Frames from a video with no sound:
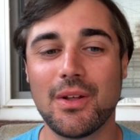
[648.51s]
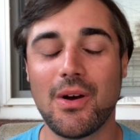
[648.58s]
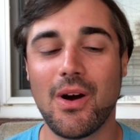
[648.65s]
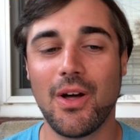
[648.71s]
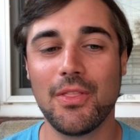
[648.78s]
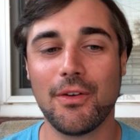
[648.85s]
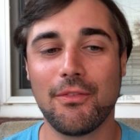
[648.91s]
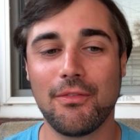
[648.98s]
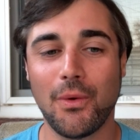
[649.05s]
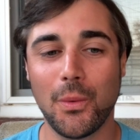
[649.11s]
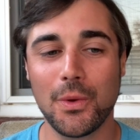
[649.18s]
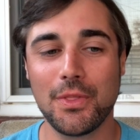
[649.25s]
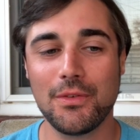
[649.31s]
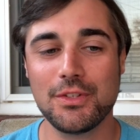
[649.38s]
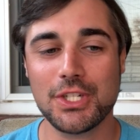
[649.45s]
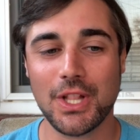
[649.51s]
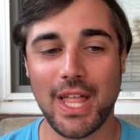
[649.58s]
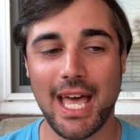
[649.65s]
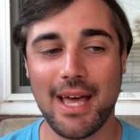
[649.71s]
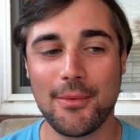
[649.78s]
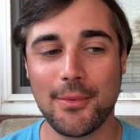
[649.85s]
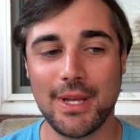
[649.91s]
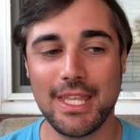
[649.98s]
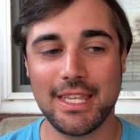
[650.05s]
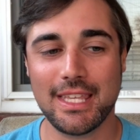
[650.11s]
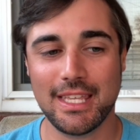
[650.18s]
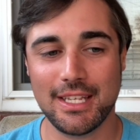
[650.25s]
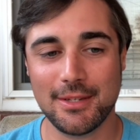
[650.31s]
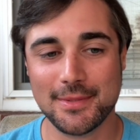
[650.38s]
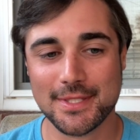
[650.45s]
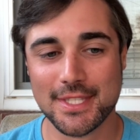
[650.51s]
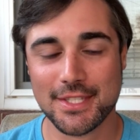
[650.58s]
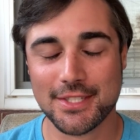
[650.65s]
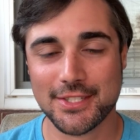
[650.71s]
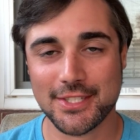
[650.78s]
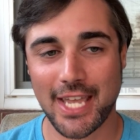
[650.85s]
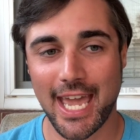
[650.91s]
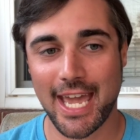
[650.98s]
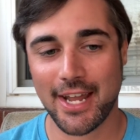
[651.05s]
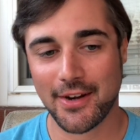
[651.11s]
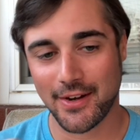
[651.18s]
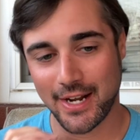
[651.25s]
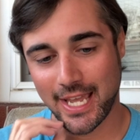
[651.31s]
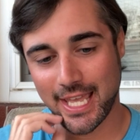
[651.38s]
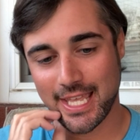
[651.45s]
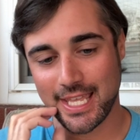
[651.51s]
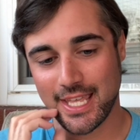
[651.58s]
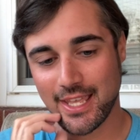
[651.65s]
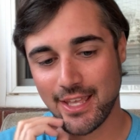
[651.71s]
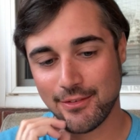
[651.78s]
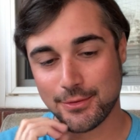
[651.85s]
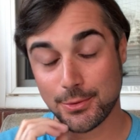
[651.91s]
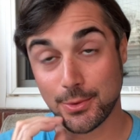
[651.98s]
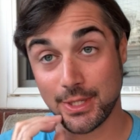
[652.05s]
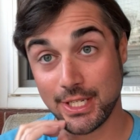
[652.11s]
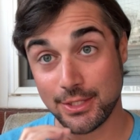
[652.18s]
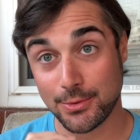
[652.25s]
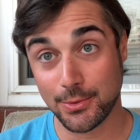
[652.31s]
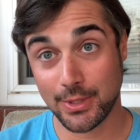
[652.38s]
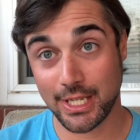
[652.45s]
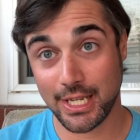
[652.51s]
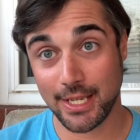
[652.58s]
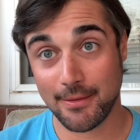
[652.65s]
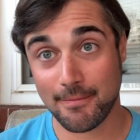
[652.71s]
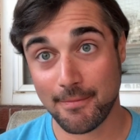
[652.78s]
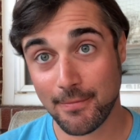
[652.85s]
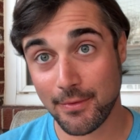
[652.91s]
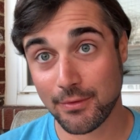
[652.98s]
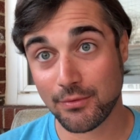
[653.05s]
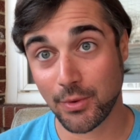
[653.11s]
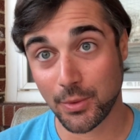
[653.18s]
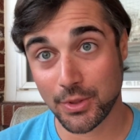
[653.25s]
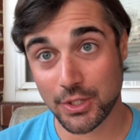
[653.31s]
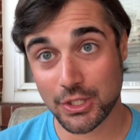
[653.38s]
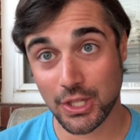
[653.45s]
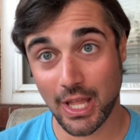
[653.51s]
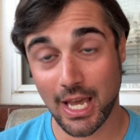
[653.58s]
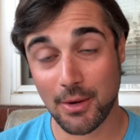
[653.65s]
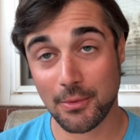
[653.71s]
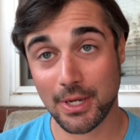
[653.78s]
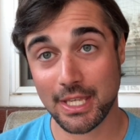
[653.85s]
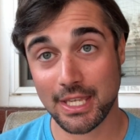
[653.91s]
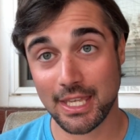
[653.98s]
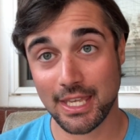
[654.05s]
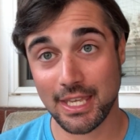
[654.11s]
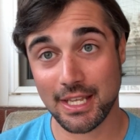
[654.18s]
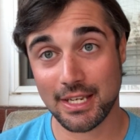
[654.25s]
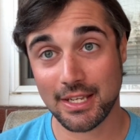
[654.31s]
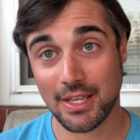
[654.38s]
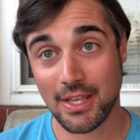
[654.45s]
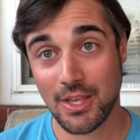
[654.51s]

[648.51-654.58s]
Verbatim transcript: On the 4th of July weekend, it was the Saturday of 2020, 4th of July weekend,